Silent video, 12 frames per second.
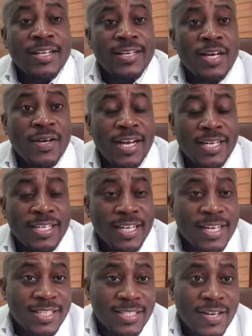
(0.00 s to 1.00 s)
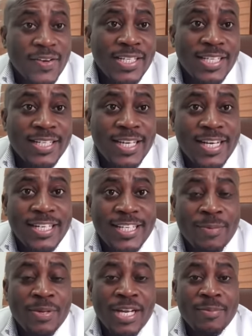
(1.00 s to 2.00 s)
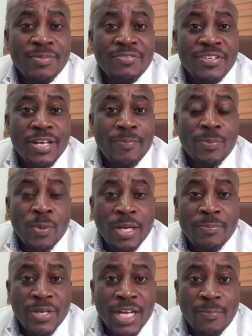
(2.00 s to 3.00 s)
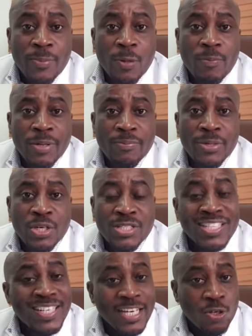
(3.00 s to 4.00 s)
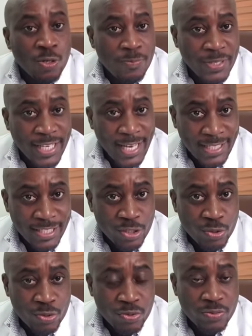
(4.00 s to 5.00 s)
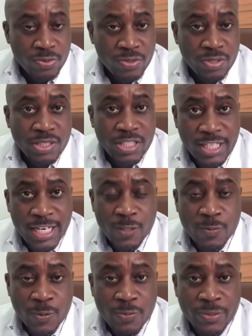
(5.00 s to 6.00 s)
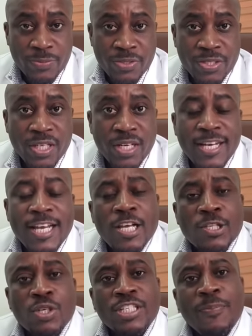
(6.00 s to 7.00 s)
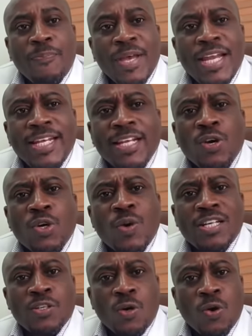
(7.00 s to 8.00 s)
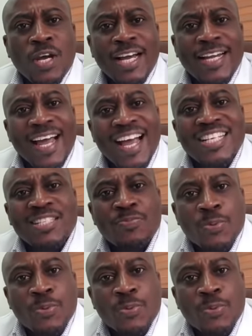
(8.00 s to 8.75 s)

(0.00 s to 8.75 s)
Now, an incarcerated hernia becomes even a bigger problem because it can complicate into serious problems. So depending on what organ has